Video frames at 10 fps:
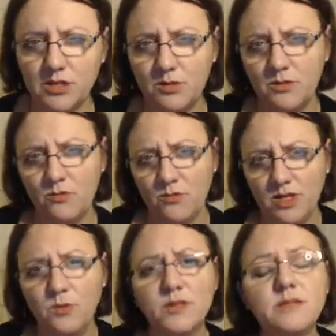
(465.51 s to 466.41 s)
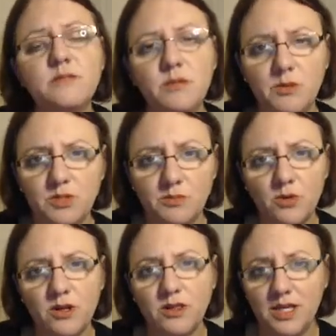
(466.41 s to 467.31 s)
So really what's the most
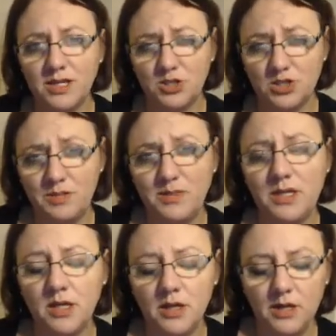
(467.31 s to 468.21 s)
important thing is just to be